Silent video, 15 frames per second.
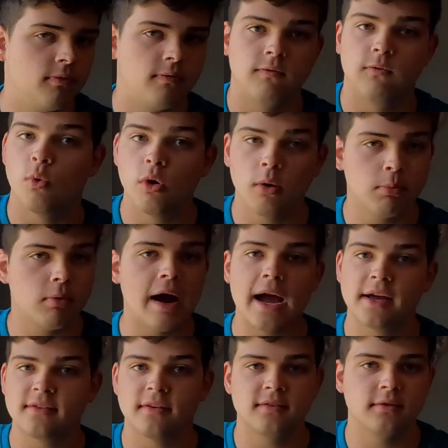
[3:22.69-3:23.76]
4
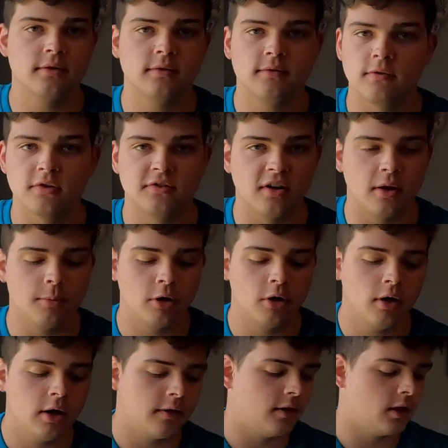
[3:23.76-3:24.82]
practices for
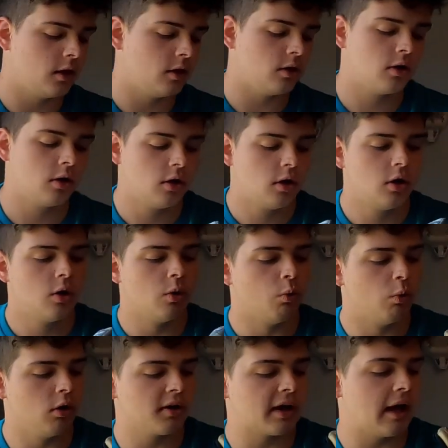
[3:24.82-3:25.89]
summer and then
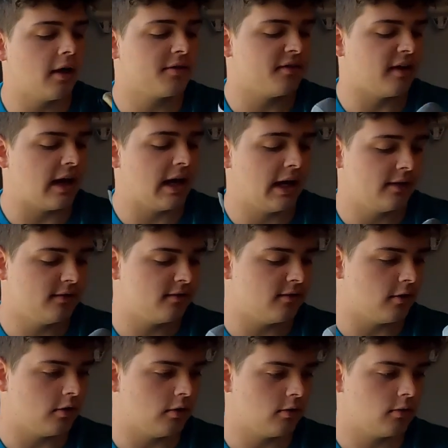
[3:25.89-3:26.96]
work outside,
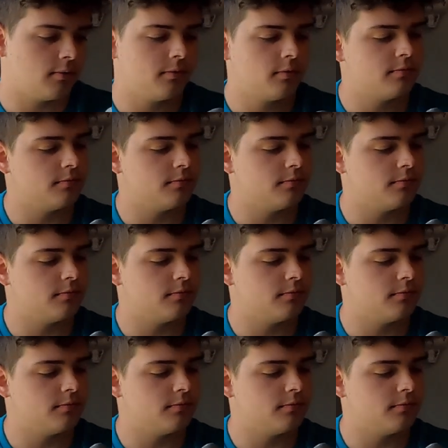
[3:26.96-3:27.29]
so